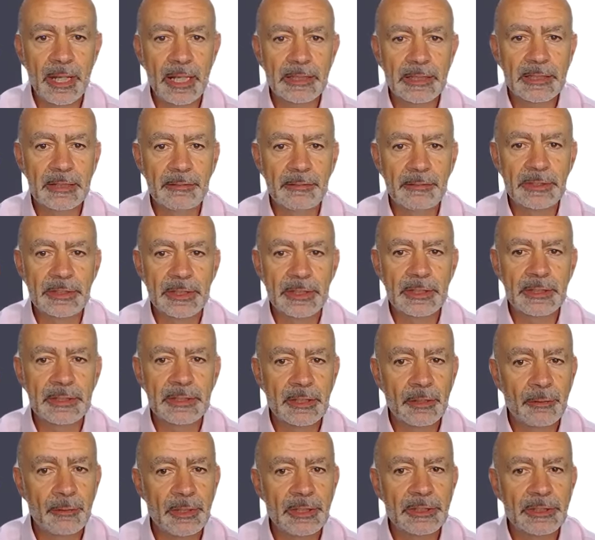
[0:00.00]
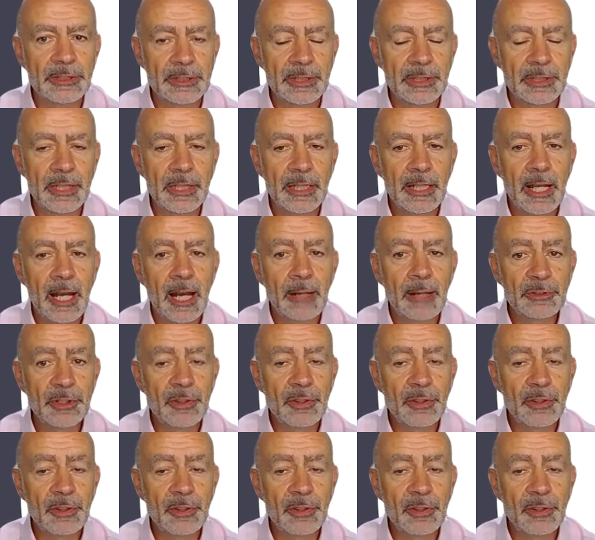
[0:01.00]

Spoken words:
activities. So it's up to